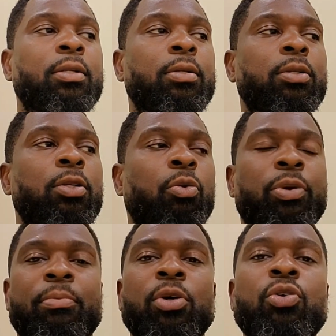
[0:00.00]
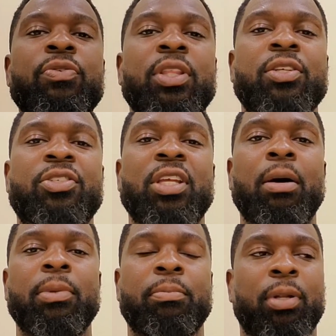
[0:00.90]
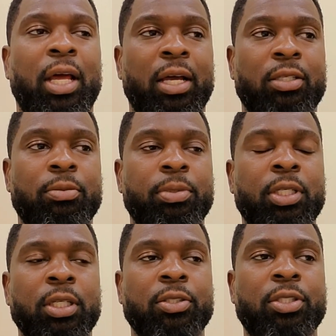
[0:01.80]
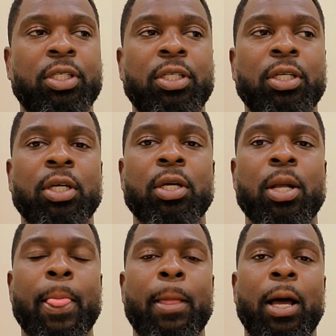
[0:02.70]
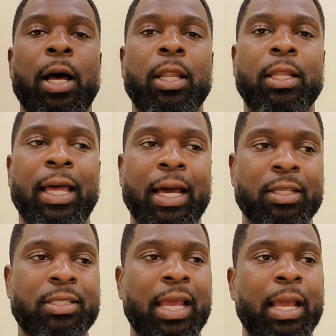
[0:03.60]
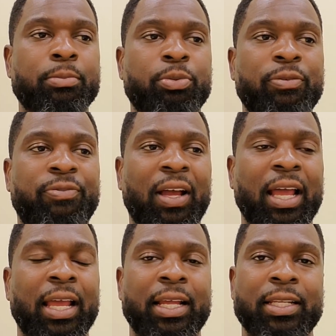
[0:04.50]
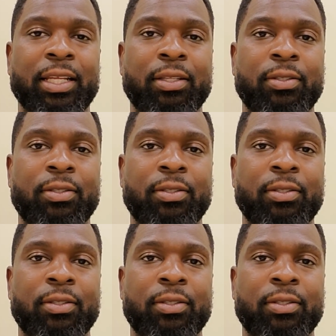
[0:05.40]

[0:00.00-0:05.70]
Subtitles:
removing the stumbling blocks, because see, a lot of times we find that